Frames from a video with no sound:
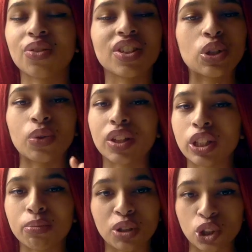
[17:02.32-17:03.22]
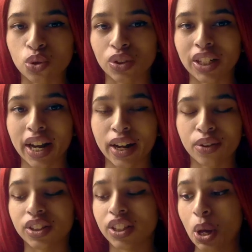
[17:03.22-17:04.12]
it's going to be sorted
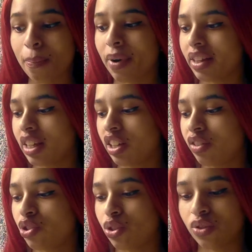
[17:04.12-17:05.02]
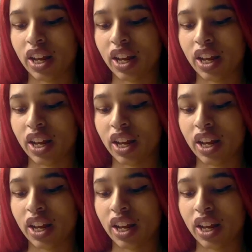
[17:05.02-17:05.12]
out by the end of June.